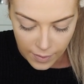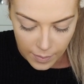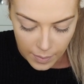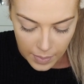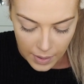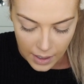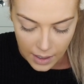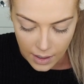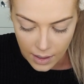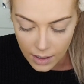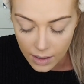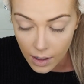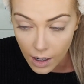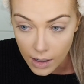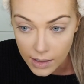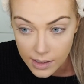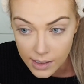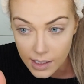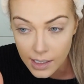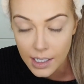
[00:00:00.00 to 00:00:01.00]
been
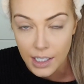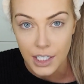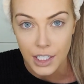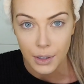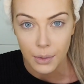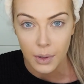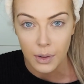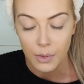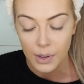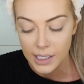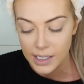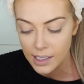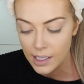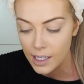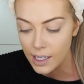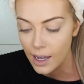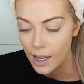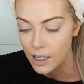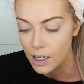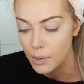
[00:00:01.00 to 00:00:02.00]
constantly doing
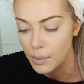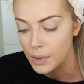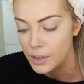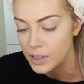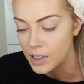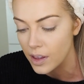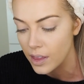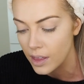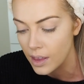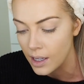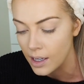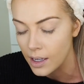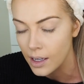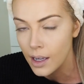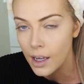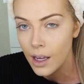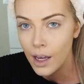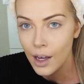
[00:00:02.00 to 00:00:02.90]
recently, and I'm using the